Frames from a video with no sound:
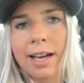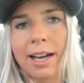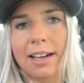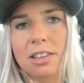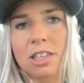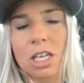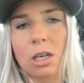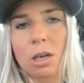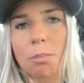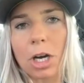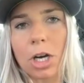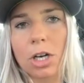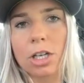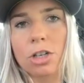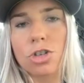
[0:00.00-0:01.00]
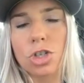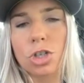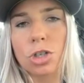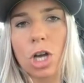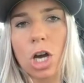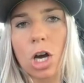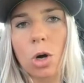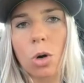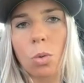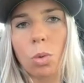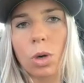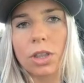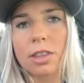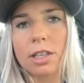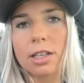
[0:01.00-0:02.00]
I think Americans should know
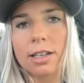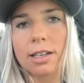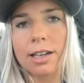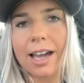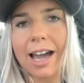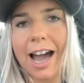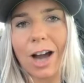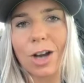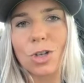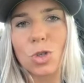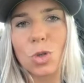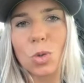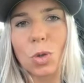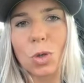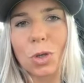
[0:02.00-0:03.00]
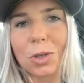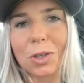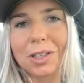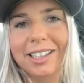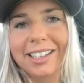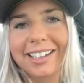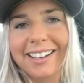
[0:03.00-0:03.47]
what the actual